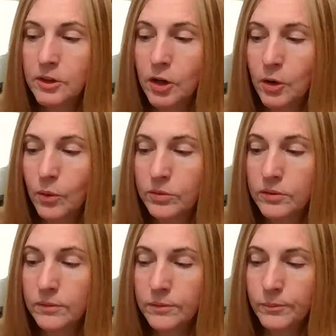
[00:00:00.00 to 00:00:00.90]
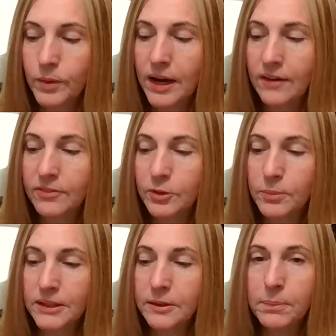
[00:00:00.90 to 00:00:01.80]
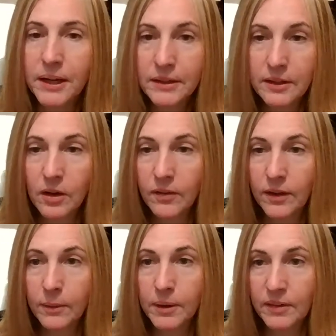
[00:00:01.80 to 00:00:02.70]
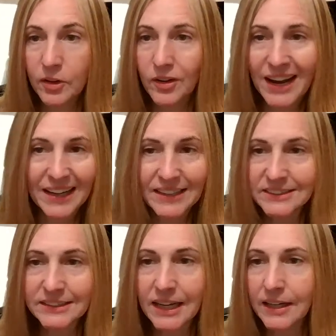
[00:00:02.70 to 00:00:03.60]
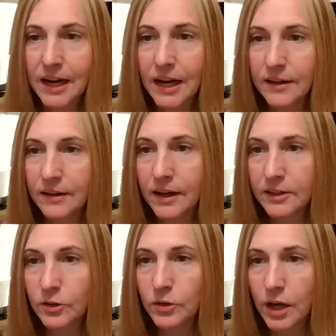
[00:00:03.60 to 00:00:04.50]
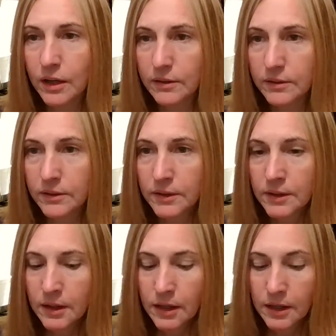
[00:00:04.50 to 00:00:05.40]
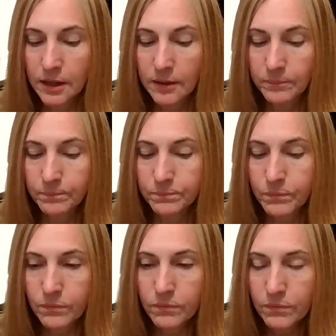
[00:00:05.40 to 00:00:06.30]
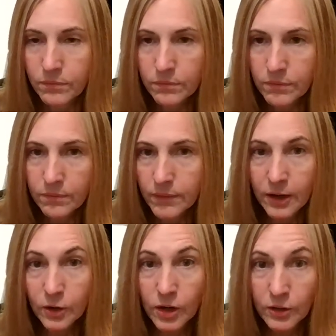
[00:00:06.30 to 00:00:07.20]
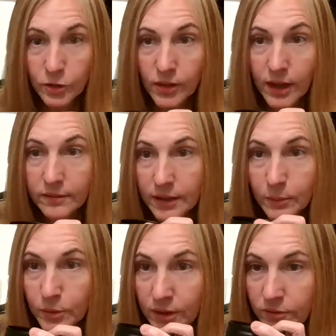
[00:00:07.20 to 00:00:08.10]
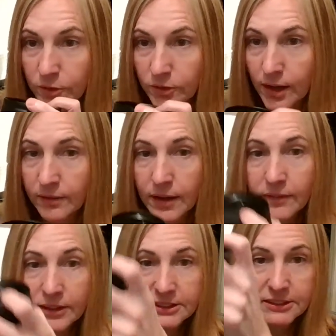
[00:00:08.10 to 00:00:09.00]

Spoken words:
you know we have to be dependent on them and their nanny state. Um I do not do that. I will never do that. And